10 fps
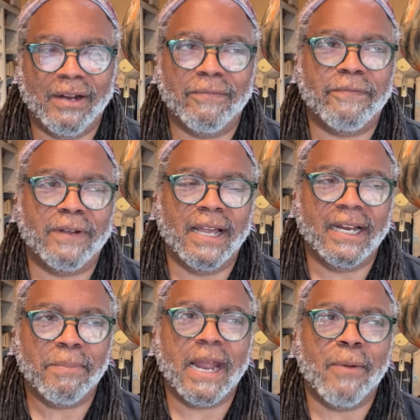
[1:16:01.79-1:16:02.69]
don't really don't
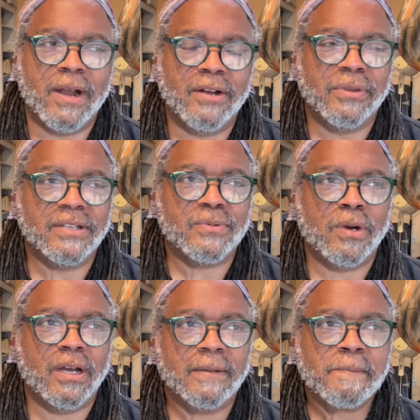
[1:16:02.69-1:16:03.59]
feel like it, but I want to do
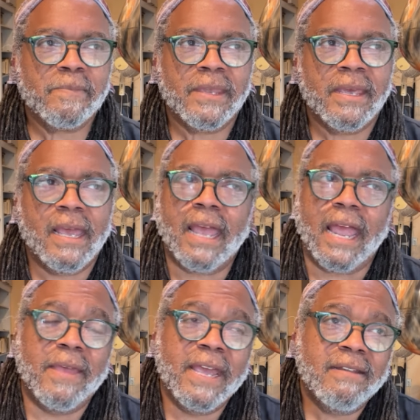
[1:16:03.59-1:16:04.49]
this one.
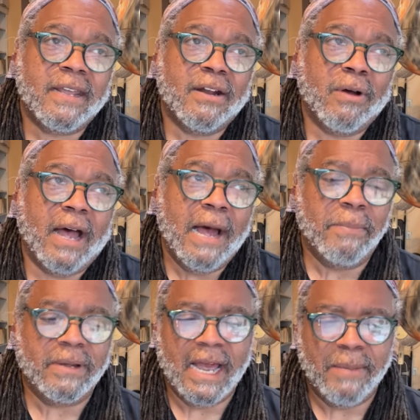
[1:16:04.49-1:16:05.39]
And then, you know,
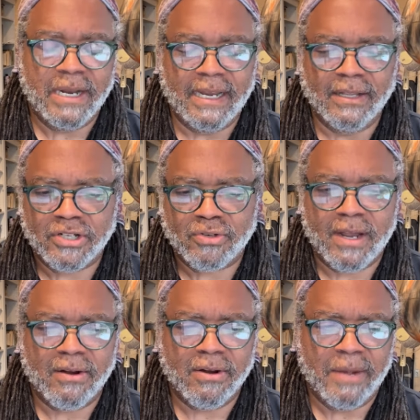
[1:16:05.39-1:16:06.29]
I'm I'm an
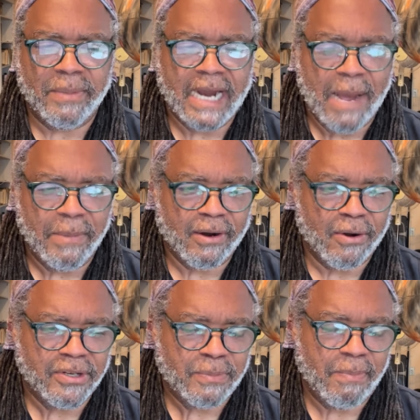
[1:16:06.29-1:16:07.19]
illustrator, I'm a
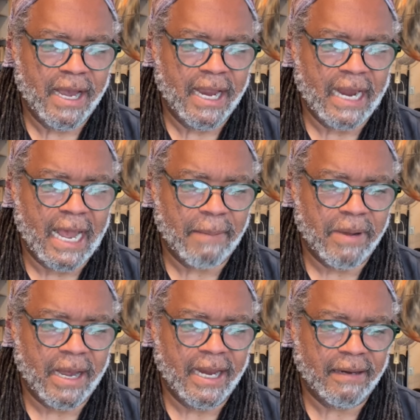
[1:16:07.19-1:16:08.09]
comic artist by
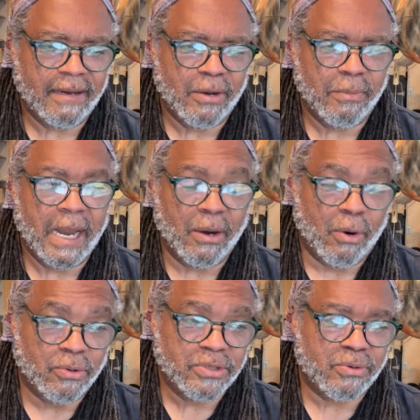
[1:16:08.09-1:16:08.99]
by, you know,
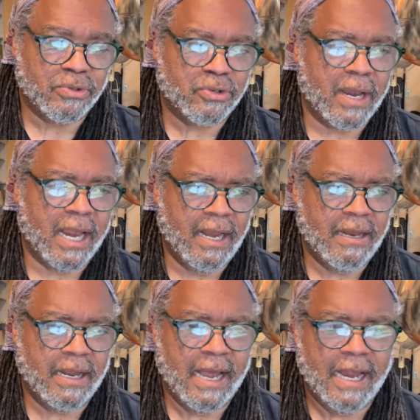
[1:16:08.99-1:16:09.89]
my old school
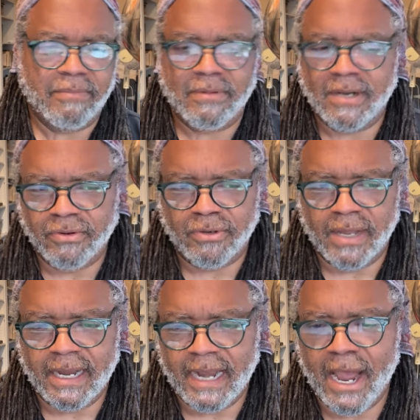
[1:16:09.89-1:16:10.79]
trade. I
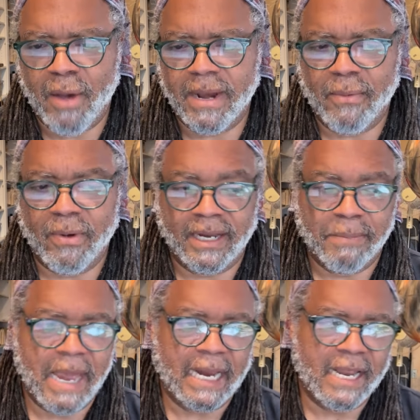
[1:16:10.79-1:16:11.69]
don't do that now, but I
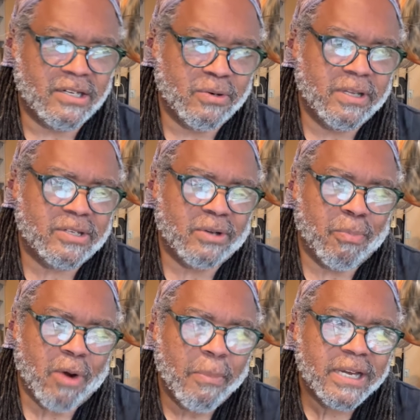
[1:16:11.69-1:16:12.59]
want to get back into it.
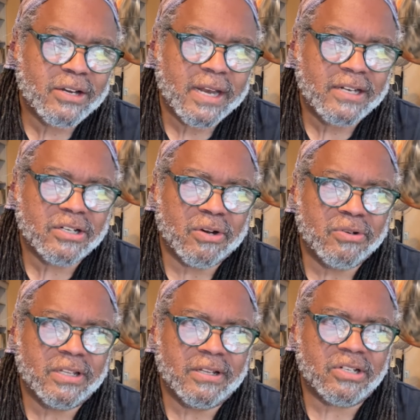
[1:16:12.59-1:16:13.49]
So I'll probably kind of
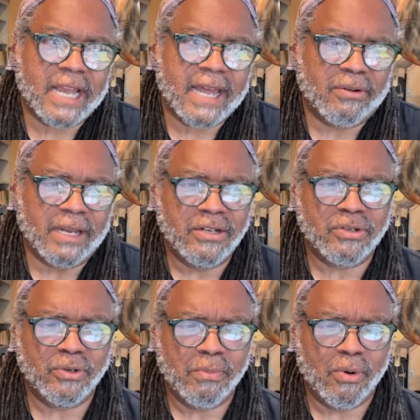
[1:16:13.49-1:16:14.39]
turn the channel
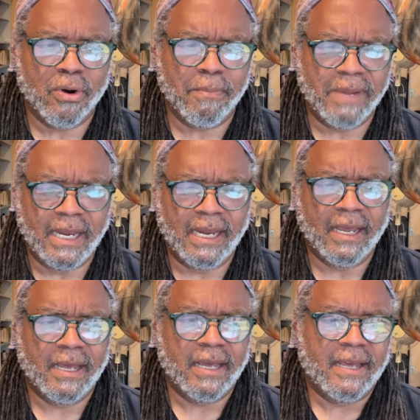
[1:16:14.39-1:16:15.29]
into more
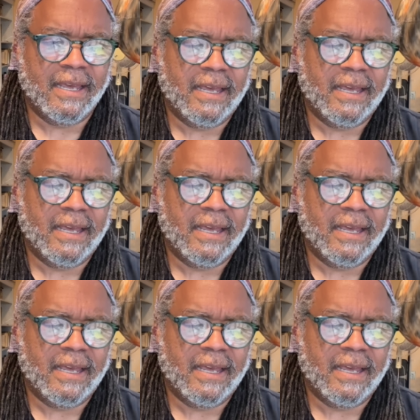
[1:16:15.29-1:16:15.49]
me